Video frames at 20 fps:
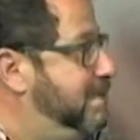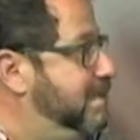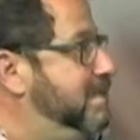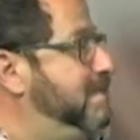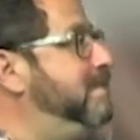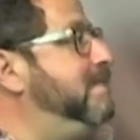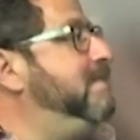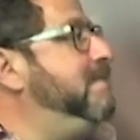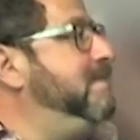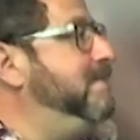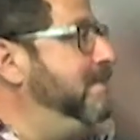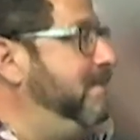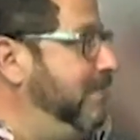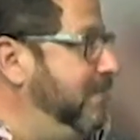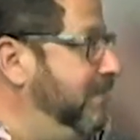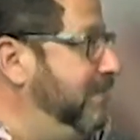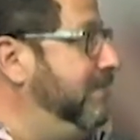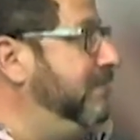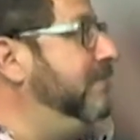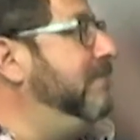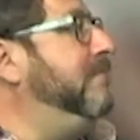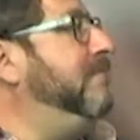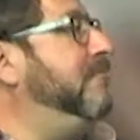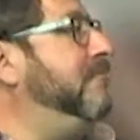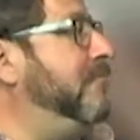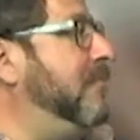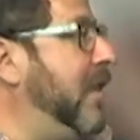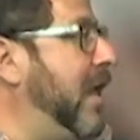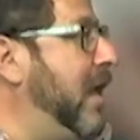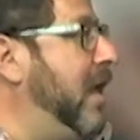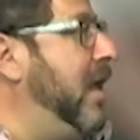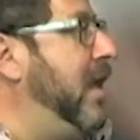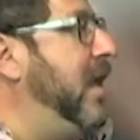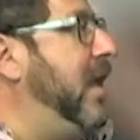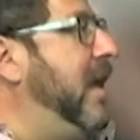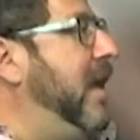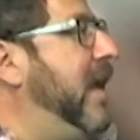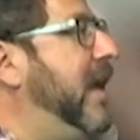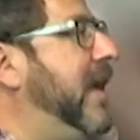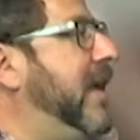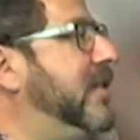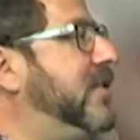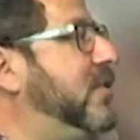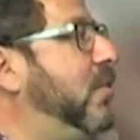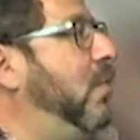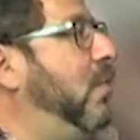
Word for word: mm-hmm. pretty intensely as well. It's